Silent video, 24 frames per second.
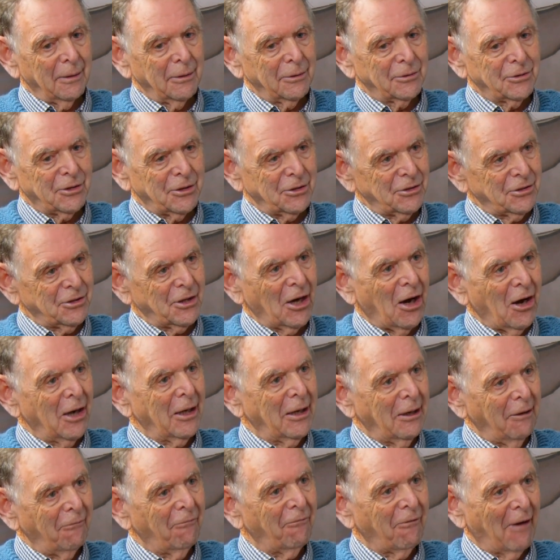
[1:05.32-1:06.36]

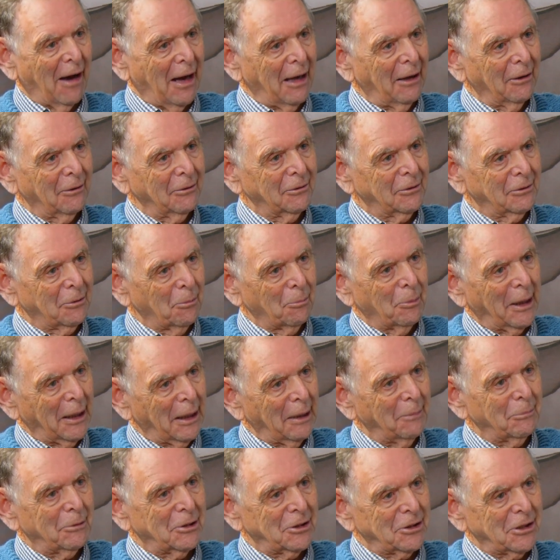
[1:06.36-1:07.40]
society failed to
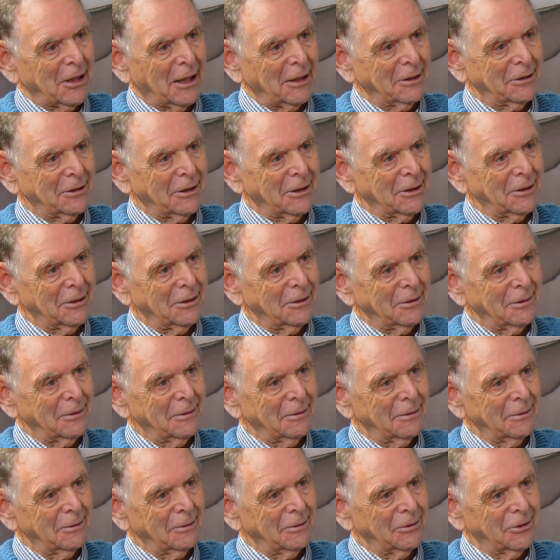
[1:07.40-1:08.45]
bring him to justice.
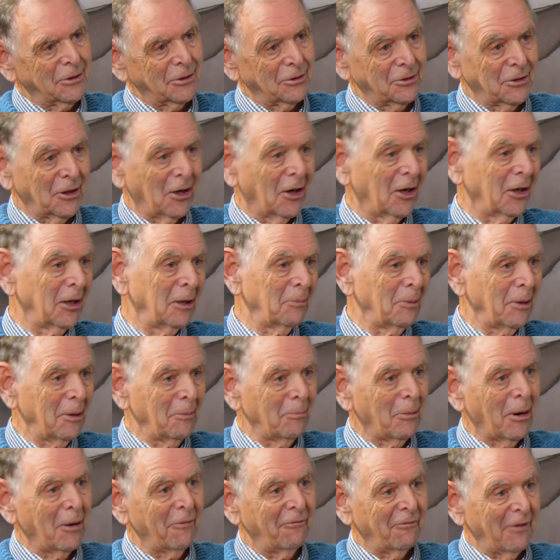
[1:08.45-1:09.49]
Society
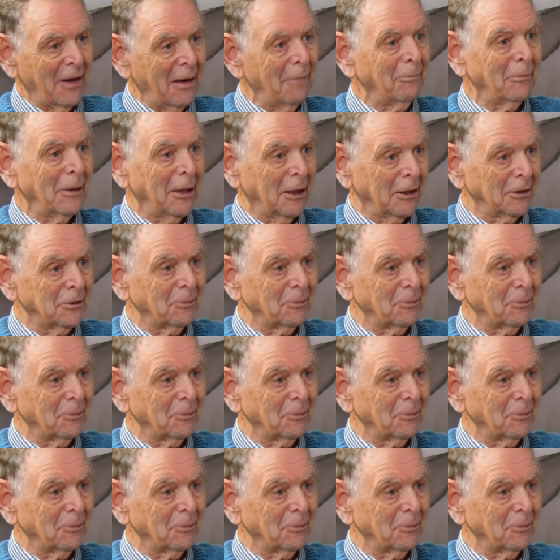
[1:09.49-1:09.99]
being my family, I